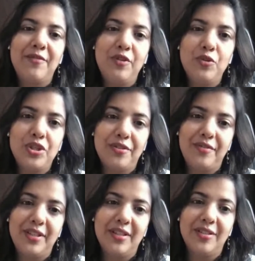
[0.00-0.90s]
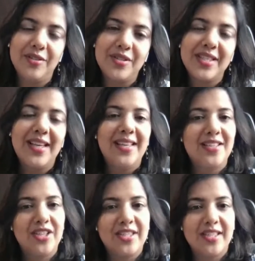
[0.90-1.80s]
future videos,
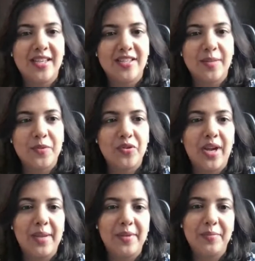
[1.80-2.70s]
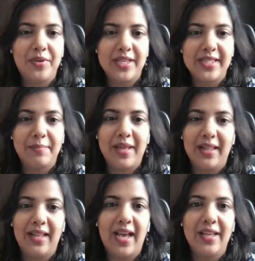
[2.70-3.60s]
just subscribe and press the
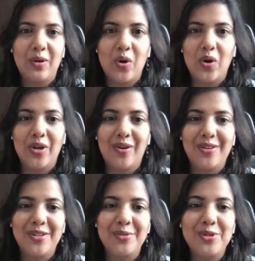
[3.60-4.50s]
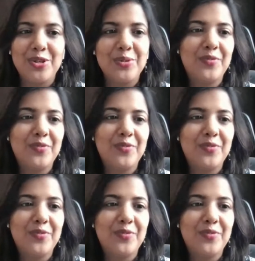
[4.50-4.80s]
bell icon on YouTube.